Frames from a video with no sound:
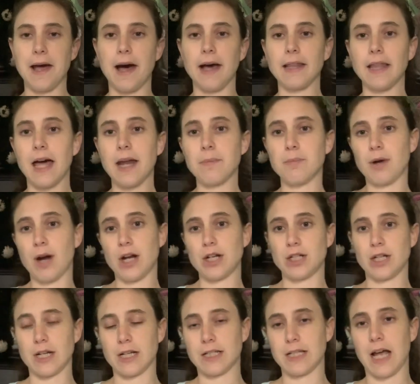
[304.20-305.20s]
lot of
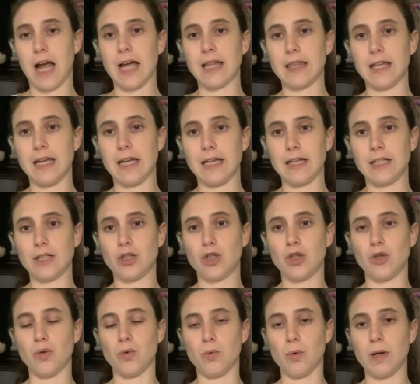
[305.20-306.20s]
projects I like
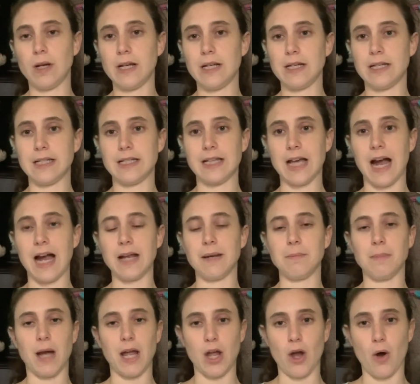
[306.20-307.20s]
to
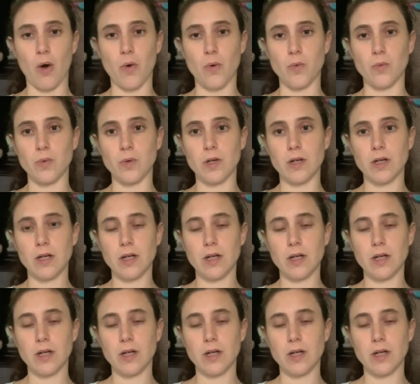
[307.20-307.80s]
design my own